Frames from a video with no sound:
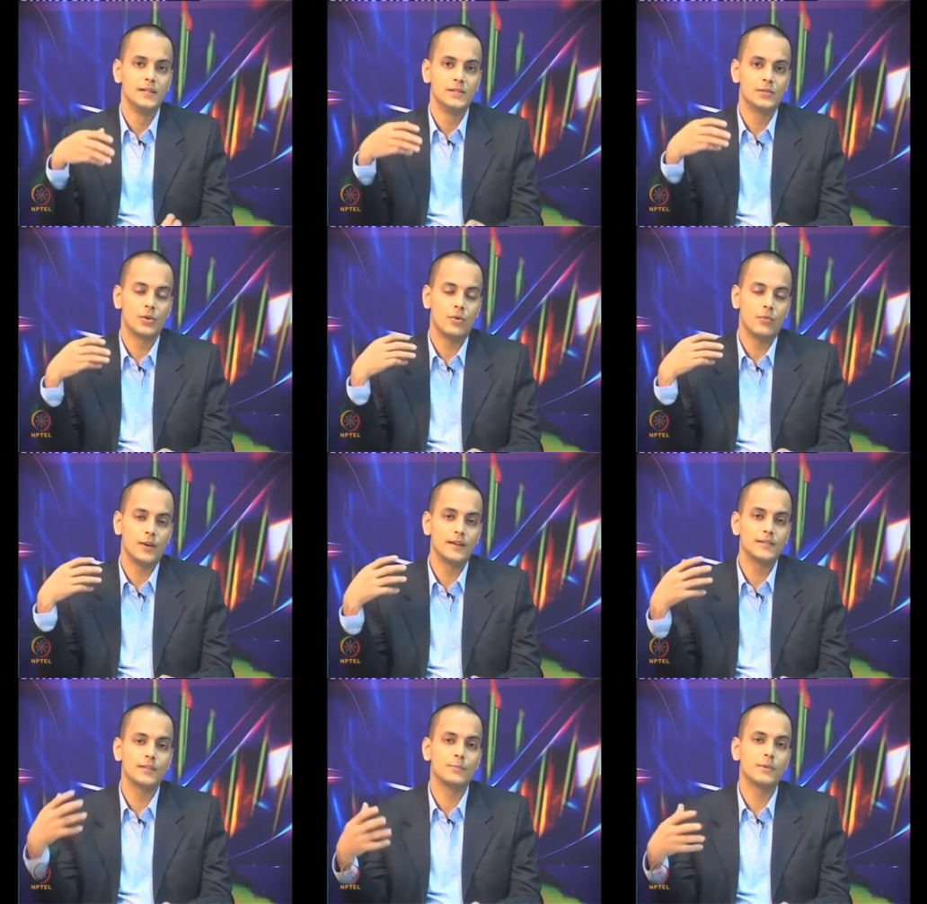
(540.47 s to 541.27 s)
So, a
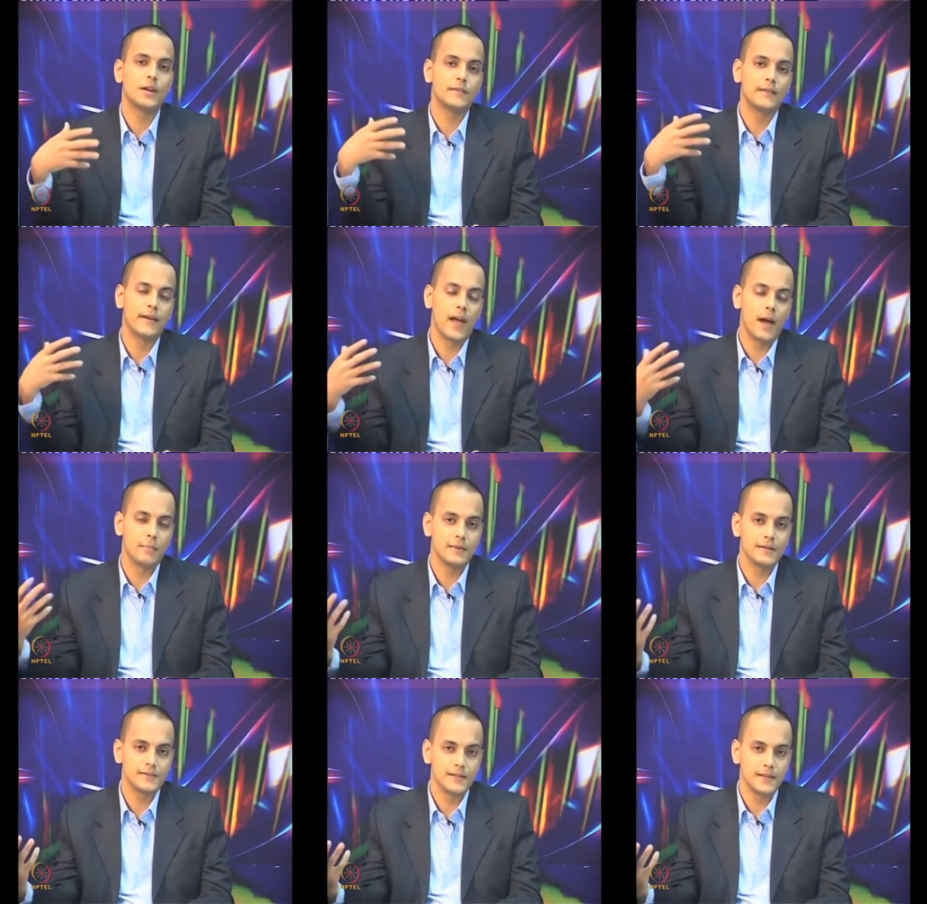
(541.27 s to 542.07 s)
very similar thing
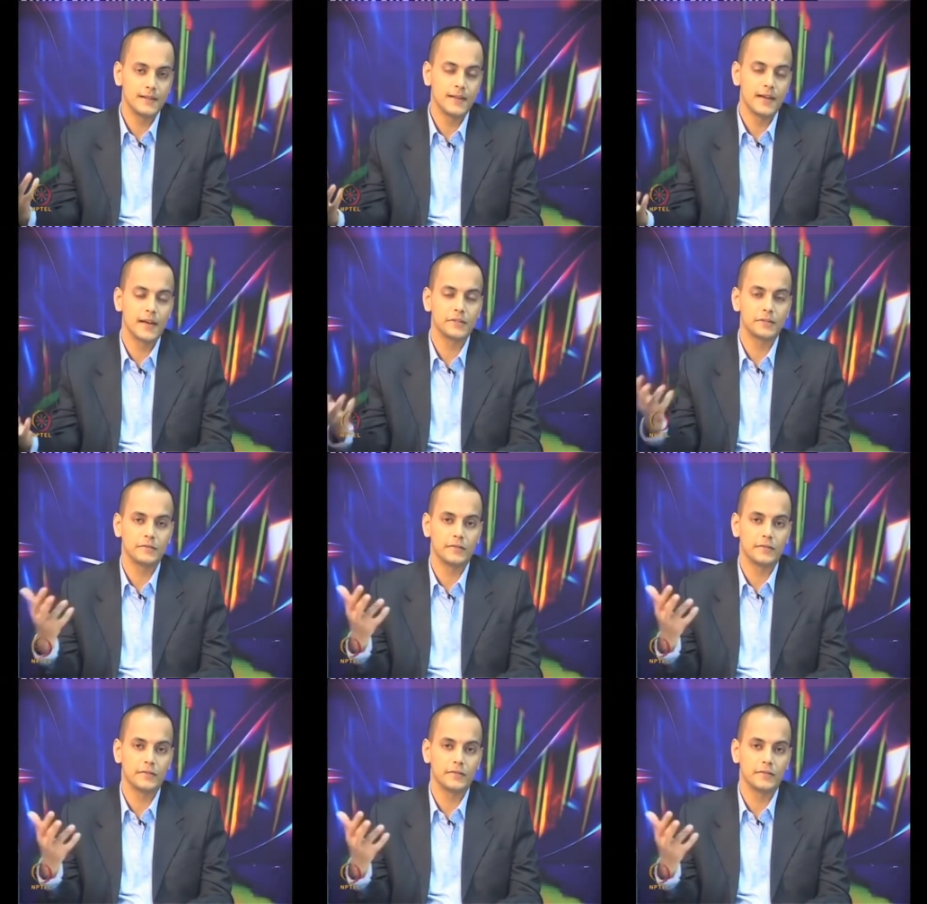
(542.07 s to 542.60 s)
happens in the case